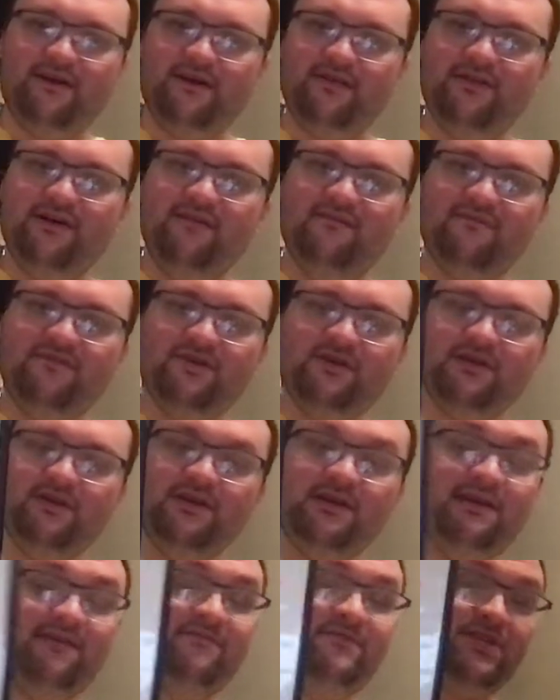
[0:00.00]
I love the
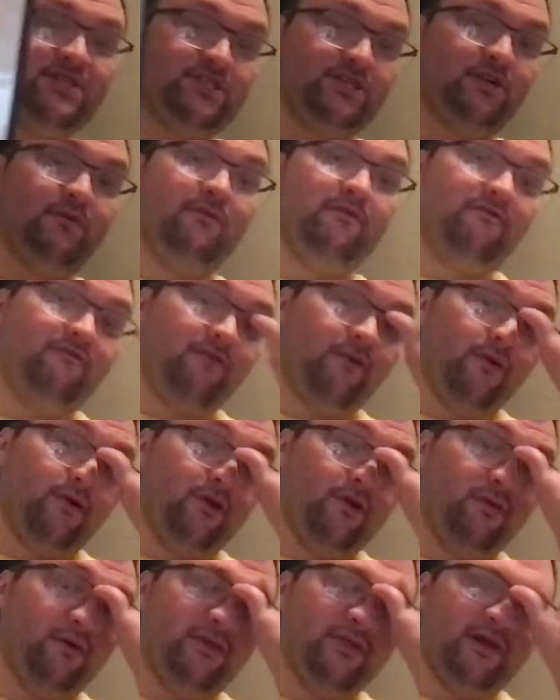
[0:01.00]
you have Disco
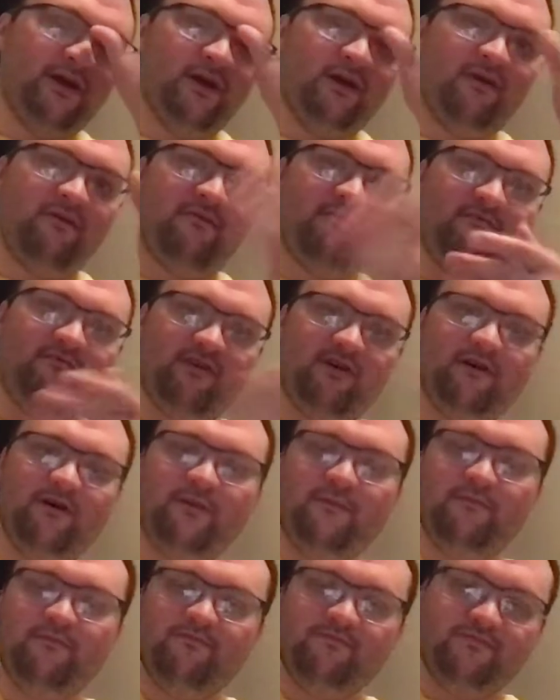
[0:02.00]
Inferno in there
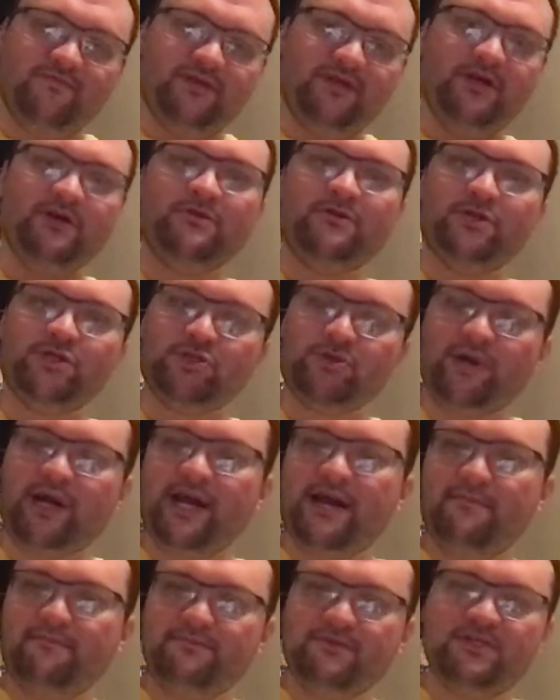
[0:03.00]
from you know the
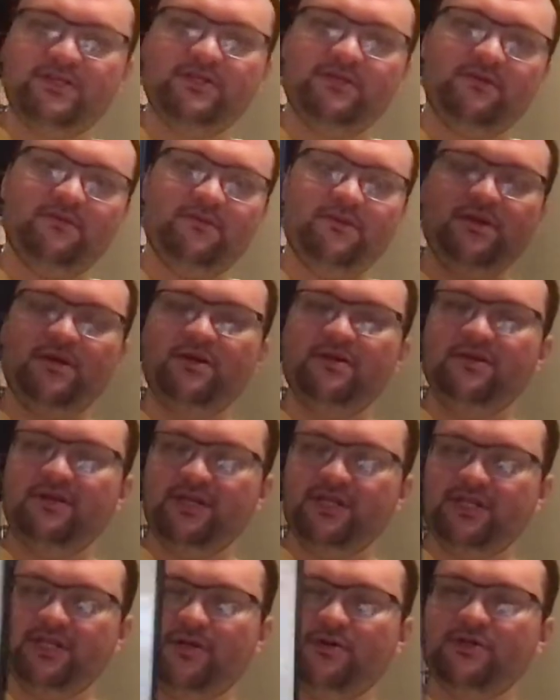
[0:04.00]
Trammps, the the
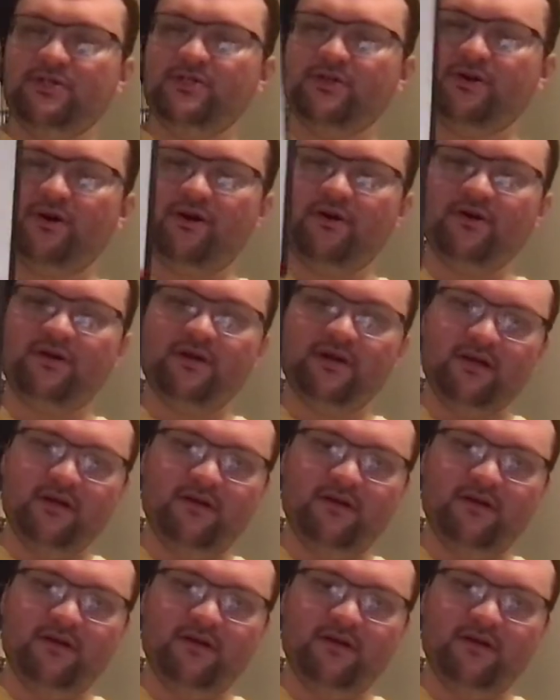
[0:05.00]
disco song